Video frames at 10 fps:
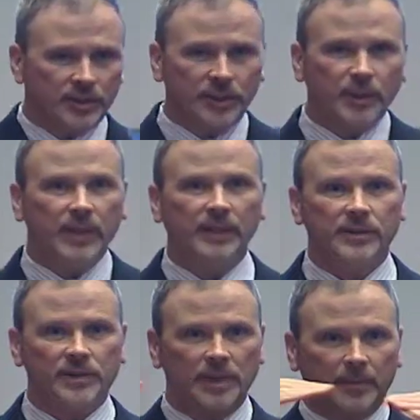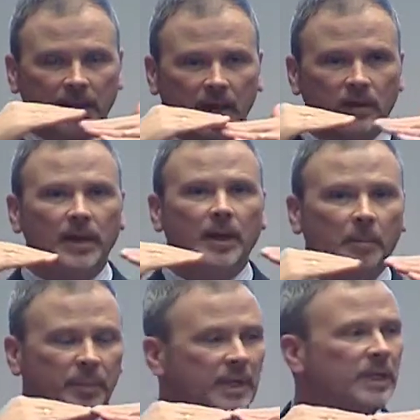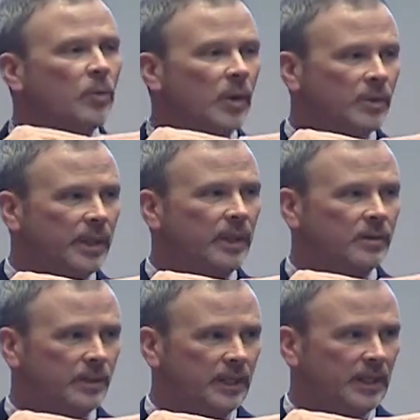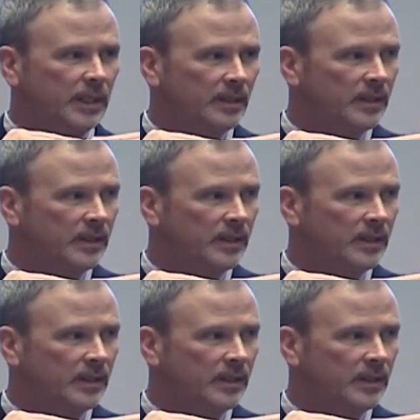So you need to somehow be where they are looking.